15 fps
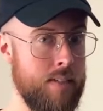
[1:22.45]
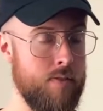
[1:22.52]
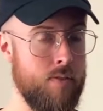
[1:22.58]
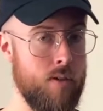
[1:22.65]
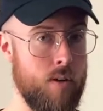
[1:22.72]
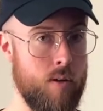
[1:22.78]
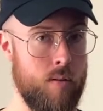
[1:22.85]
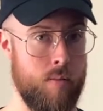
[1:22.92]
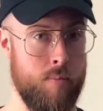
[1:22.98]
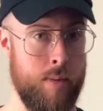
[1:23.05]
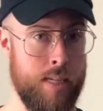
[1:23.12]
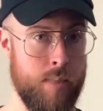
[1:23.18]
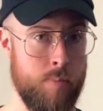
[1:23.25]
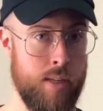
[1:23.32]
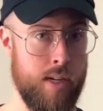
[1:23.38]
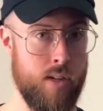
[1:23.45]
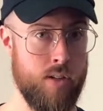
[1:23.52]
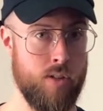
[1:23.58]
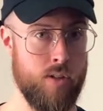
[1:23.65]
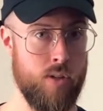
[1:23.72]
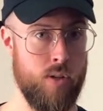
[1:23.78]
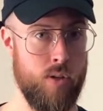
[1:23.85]
for bass
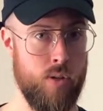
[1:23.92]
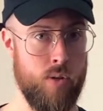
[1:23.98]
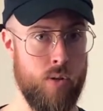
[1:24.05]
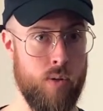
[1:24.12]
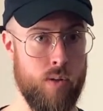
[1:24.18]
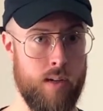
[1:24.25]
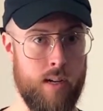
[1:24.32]
players who